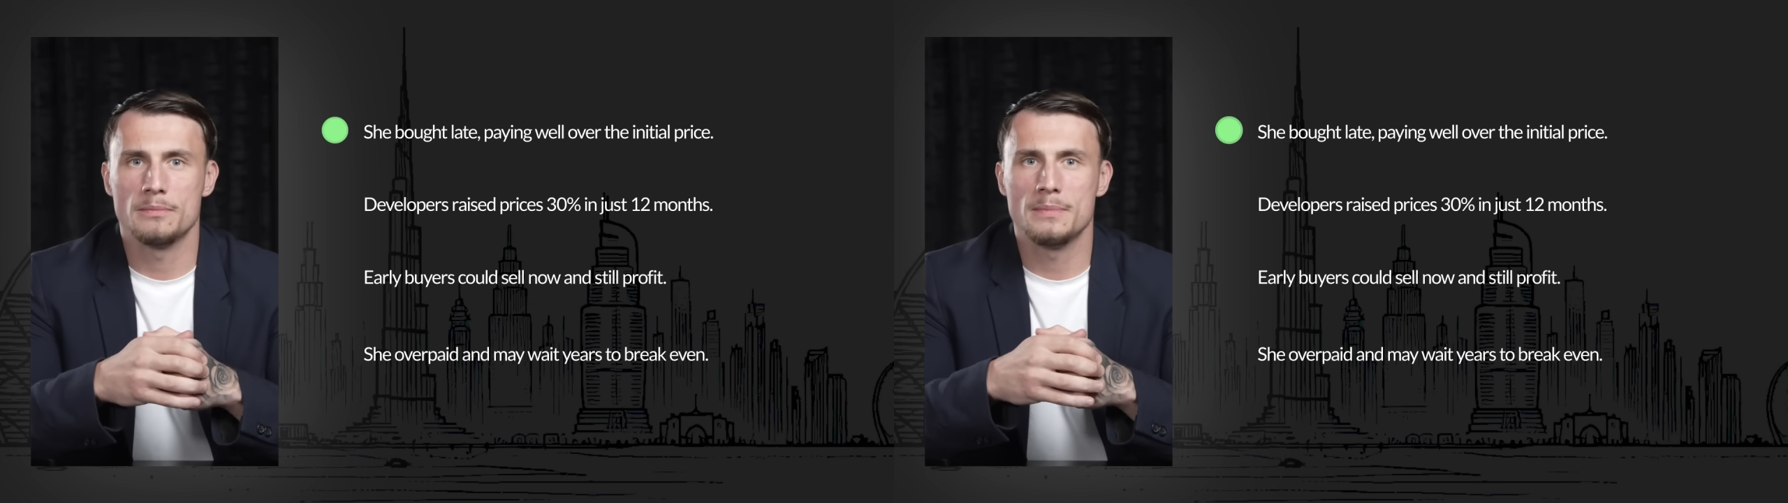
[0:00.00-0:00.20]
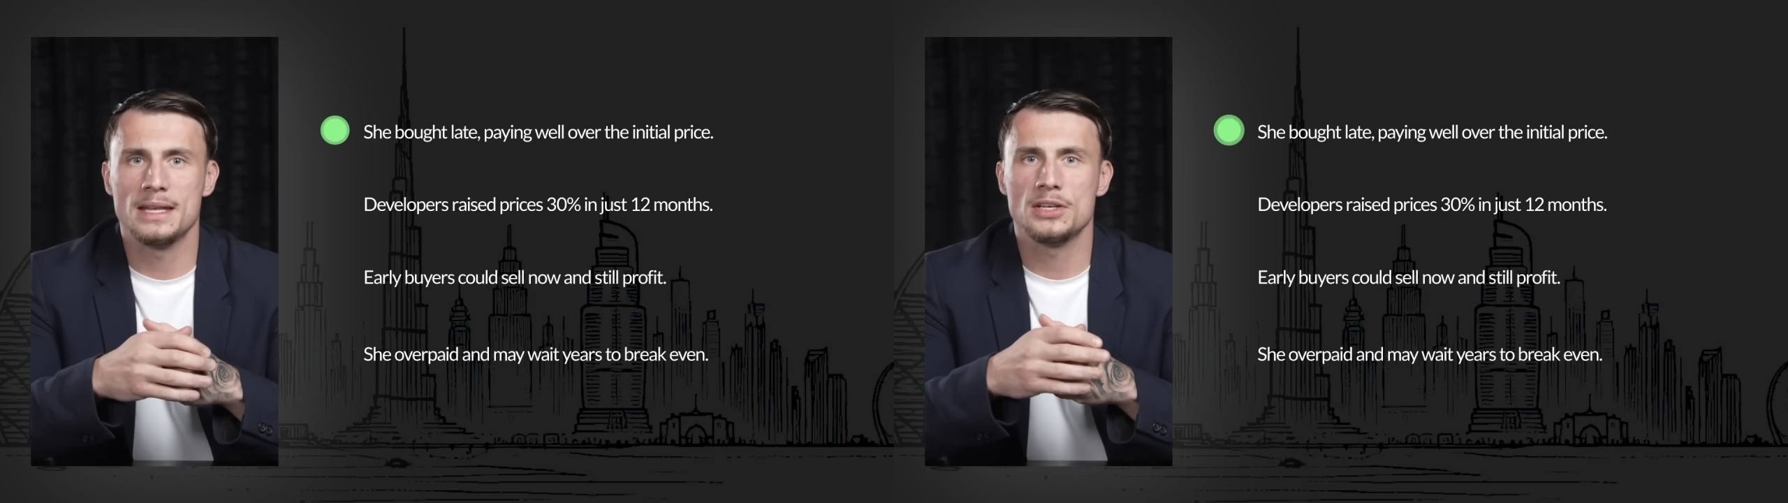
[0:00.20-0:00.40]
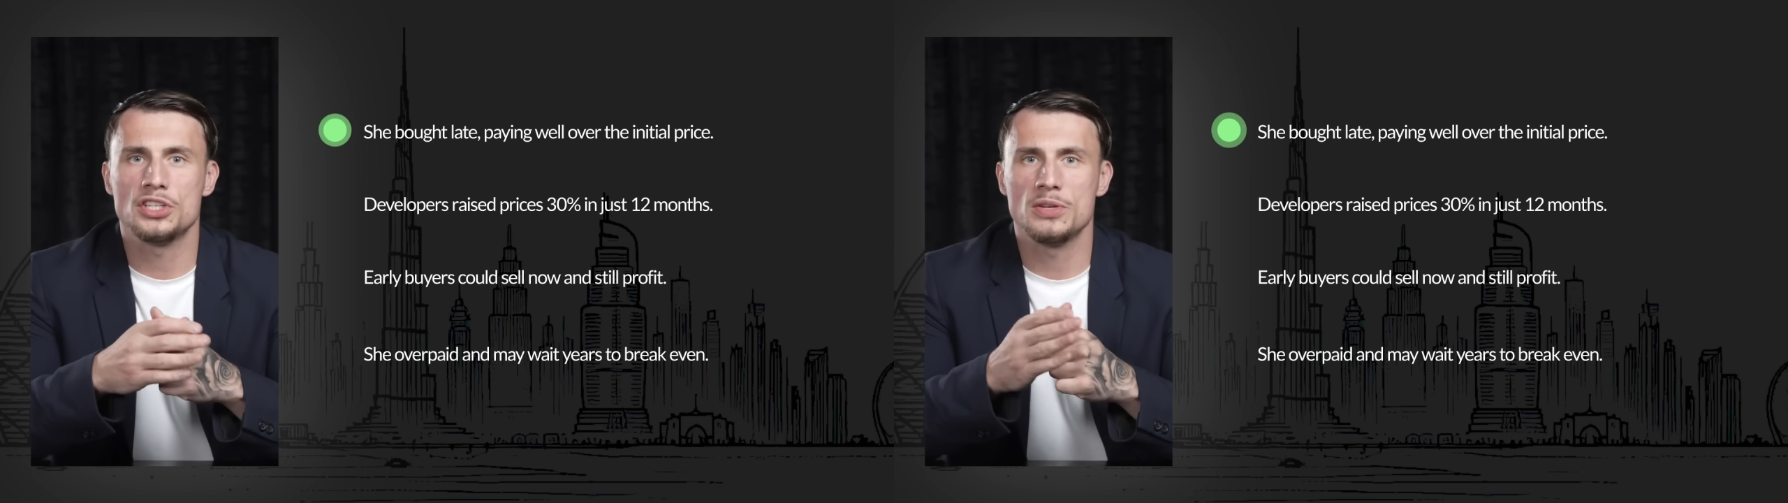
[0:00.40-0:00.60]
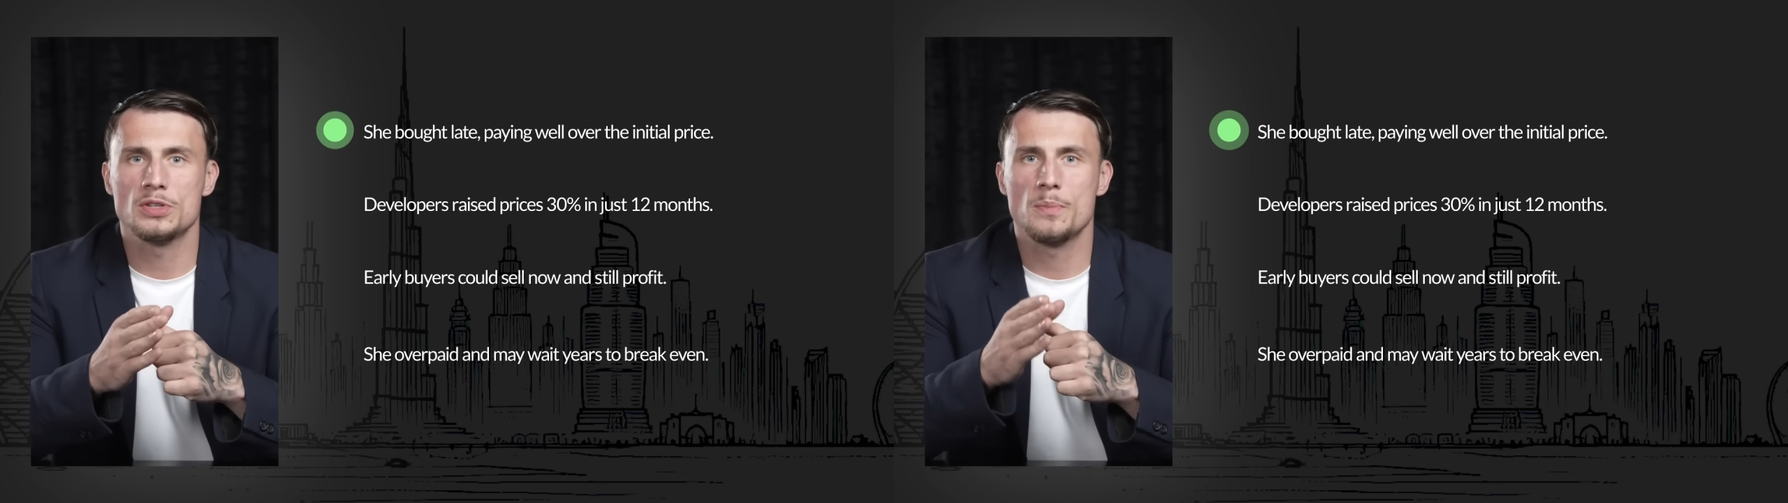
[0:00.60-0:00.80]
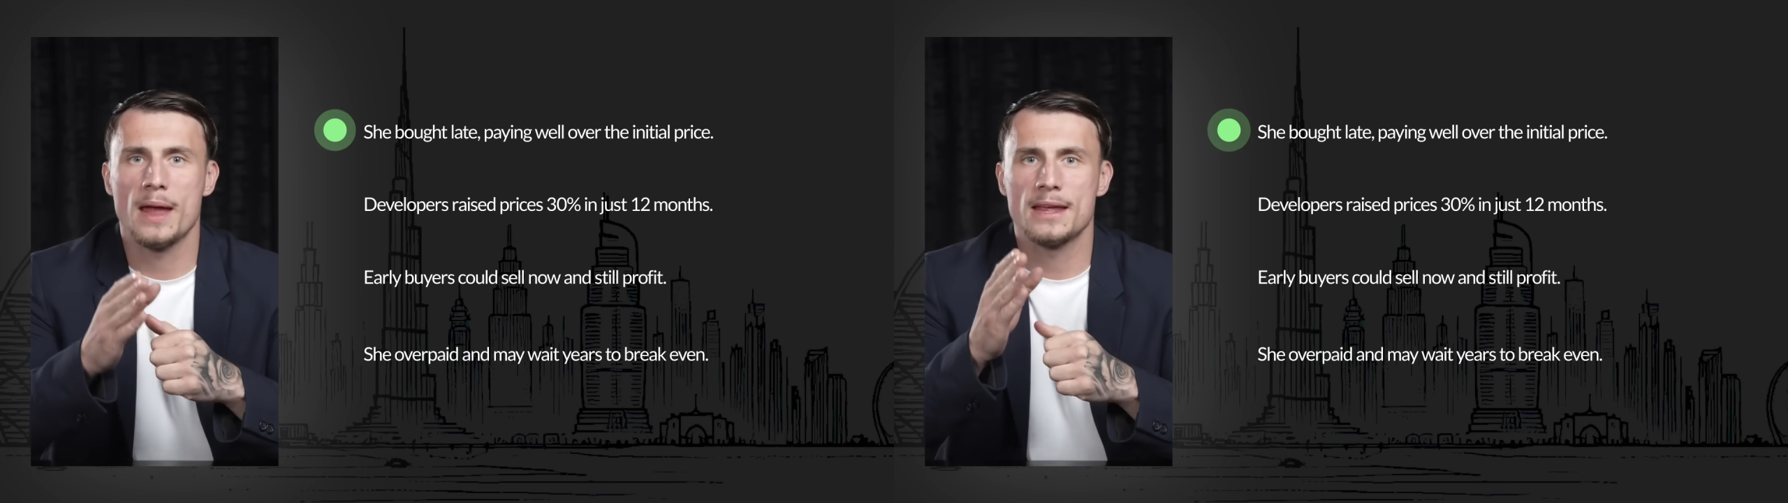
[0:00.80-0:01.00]
meaning she
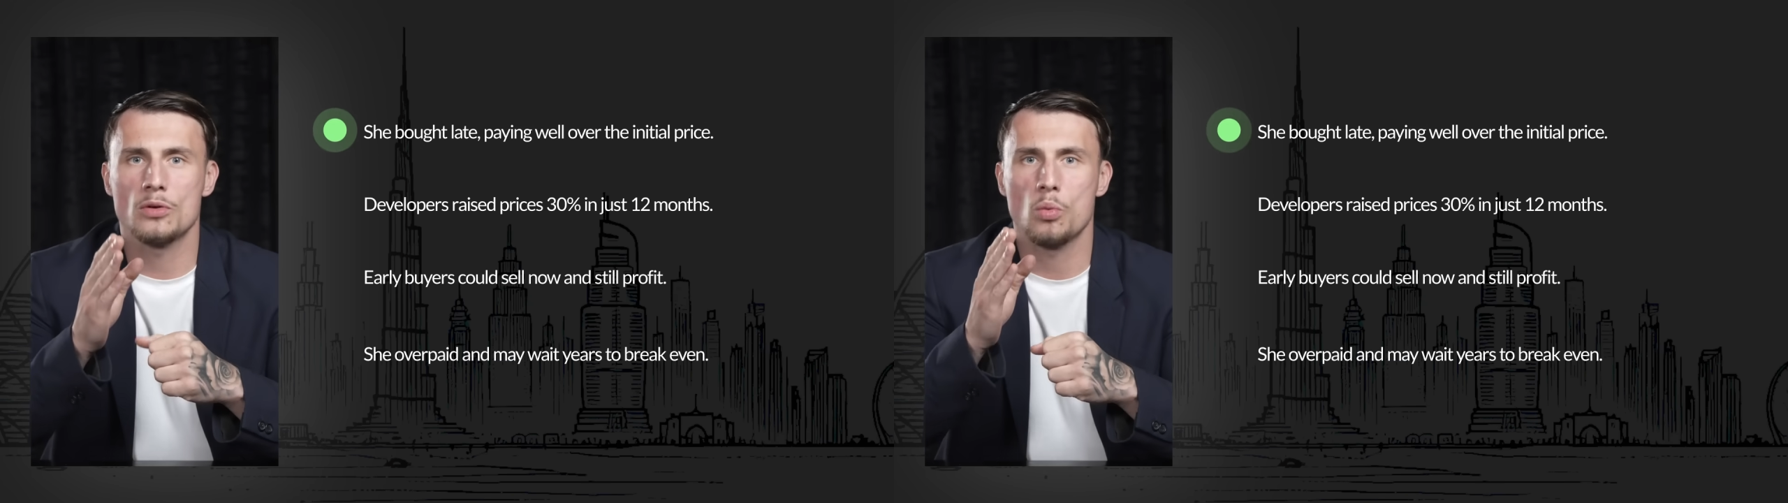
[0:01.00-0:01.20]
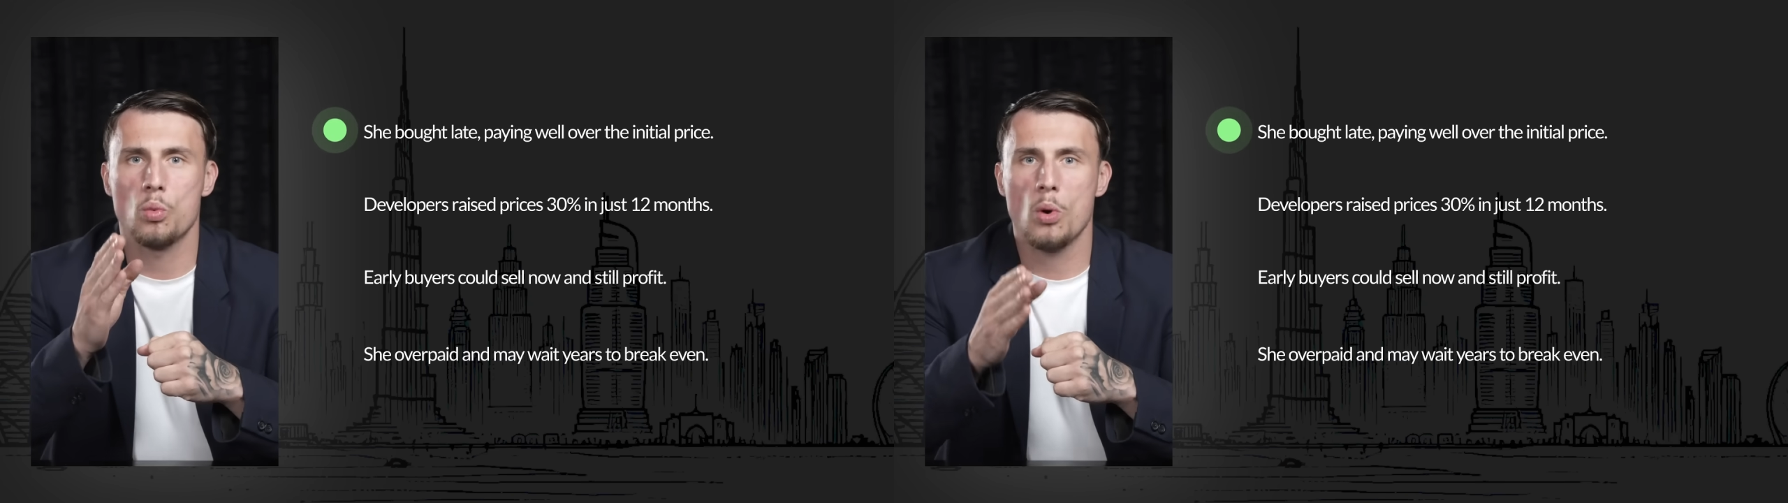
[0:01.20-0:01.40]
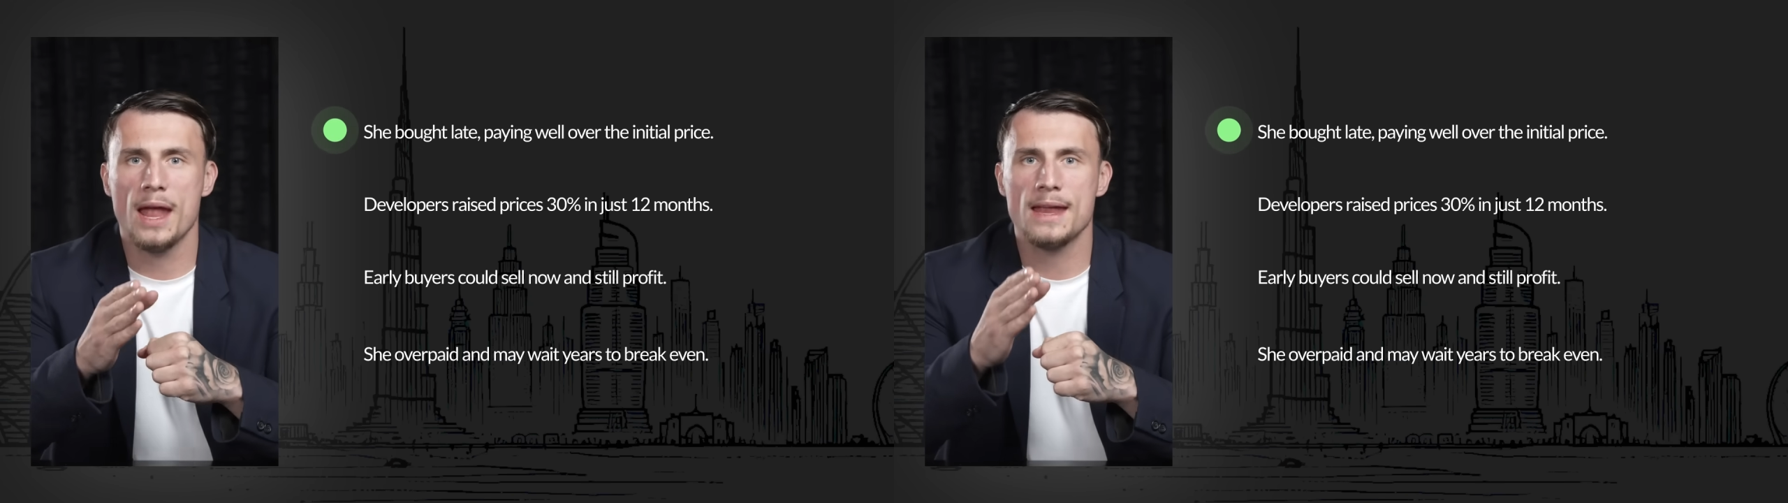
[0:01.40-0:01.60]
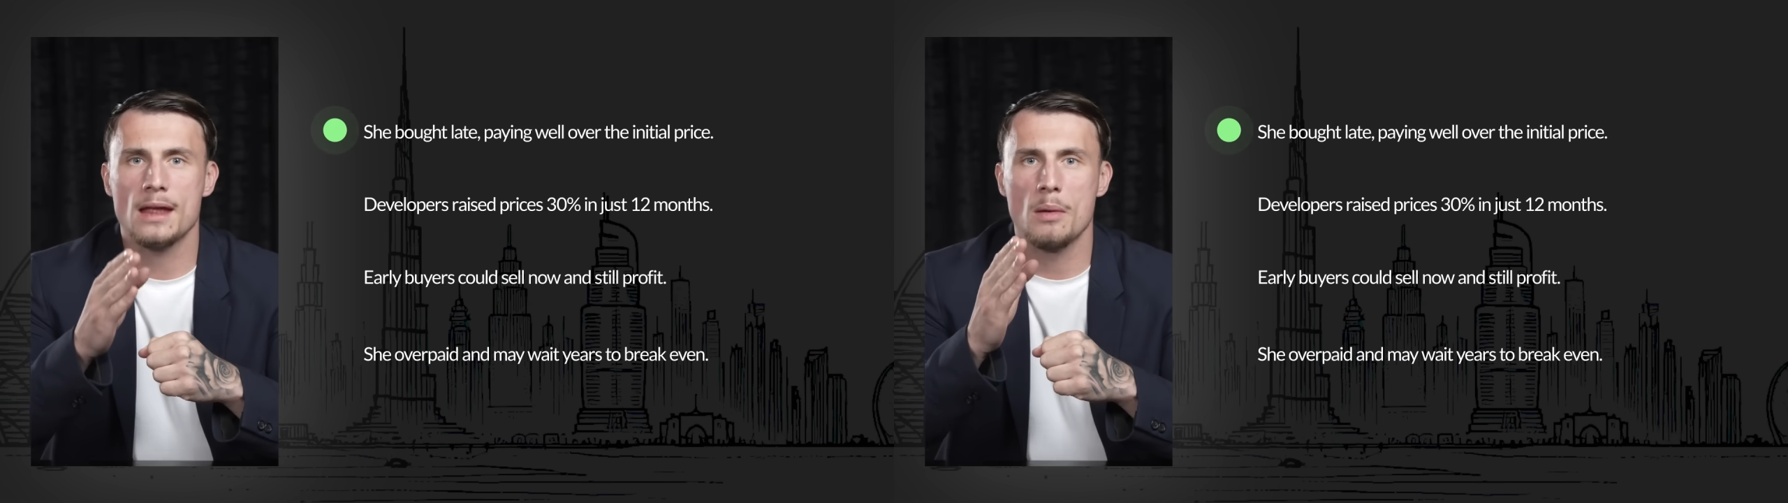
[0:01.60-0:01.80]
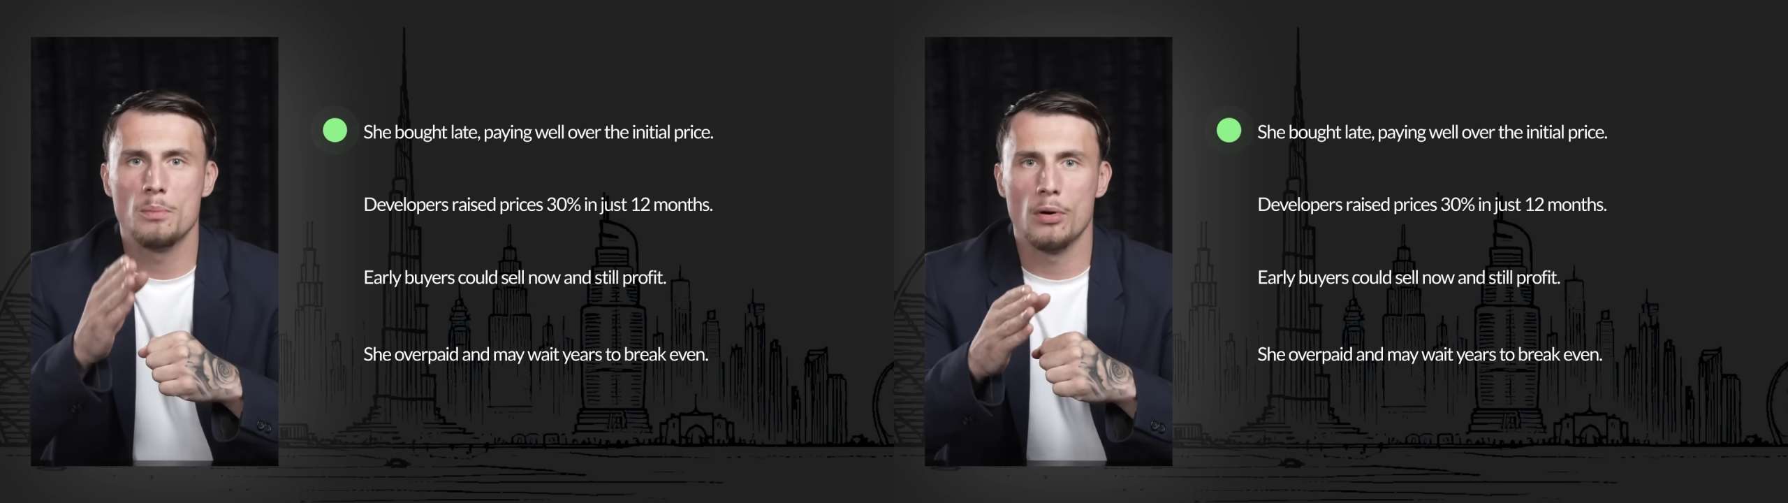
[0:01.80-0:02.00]
was paying way
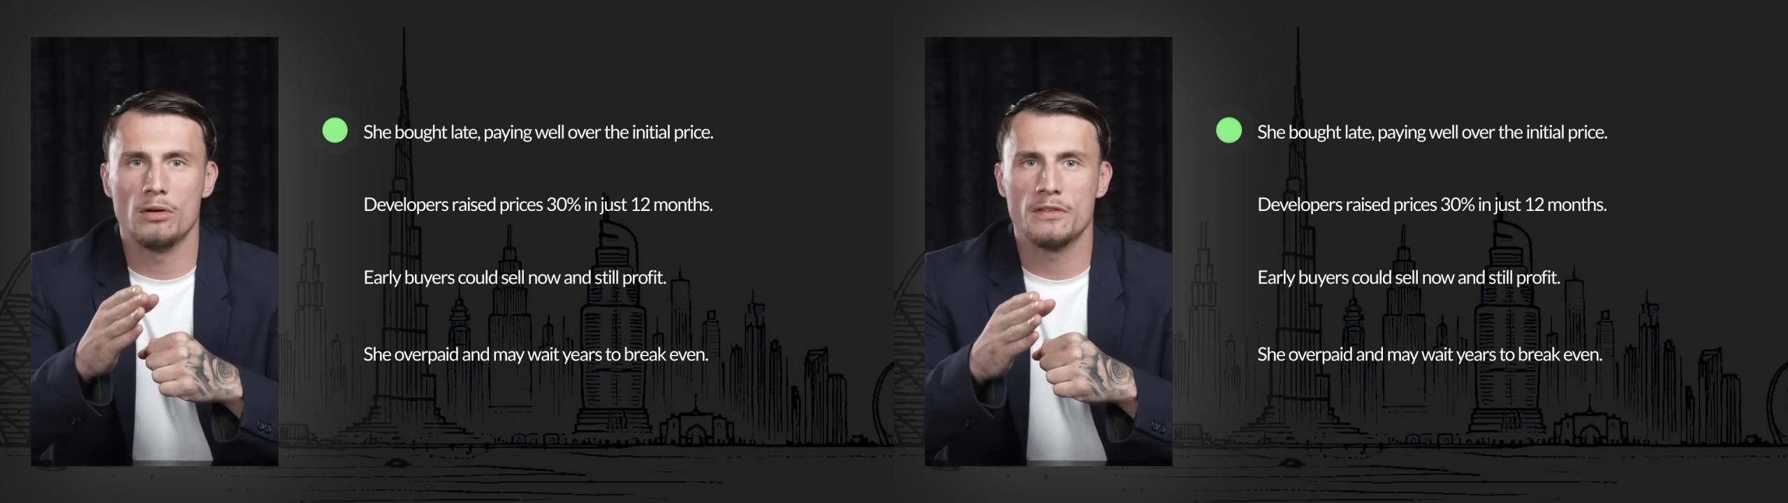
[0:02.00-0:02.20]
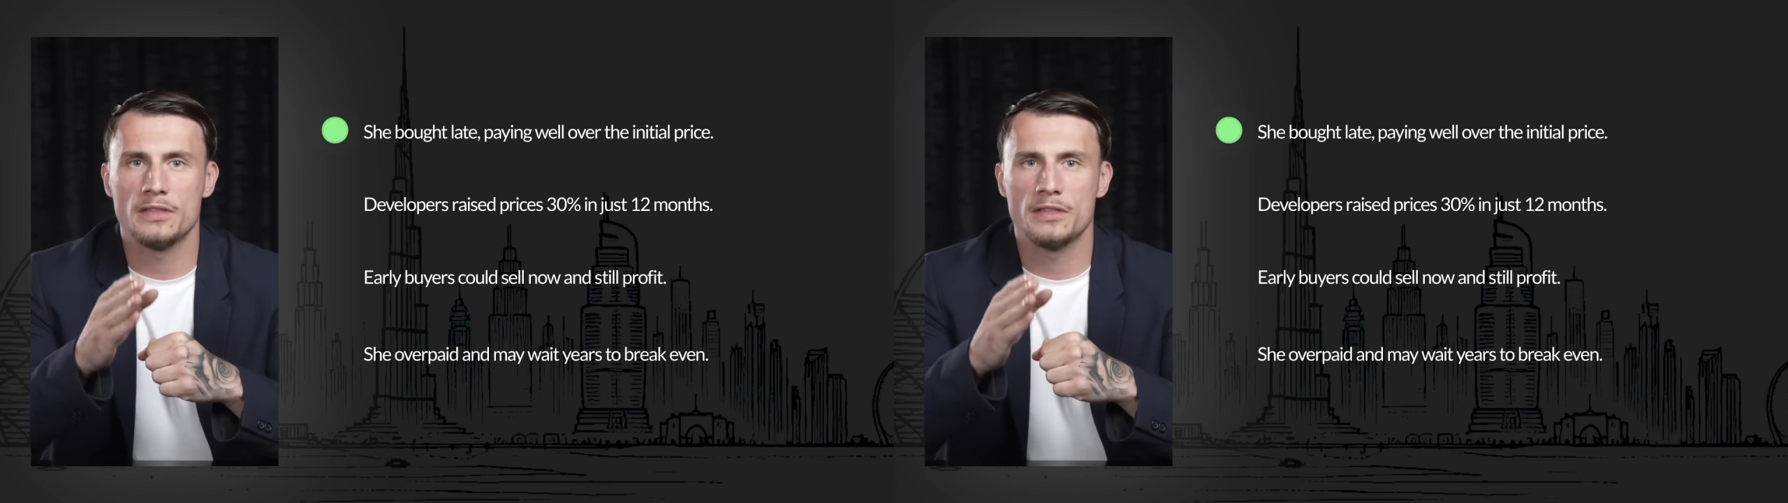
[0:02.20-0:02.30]
above